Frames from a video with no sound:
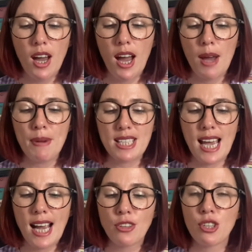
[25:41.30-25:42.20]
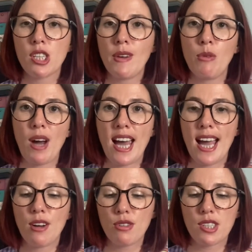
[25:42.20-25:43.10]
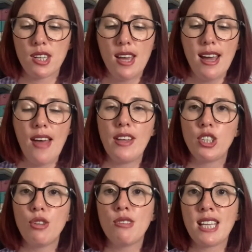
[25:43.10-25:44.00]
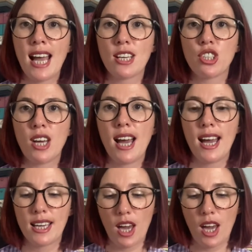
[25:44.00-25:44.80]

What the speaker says: tag the Sewing Warehouse, and then use the hashtag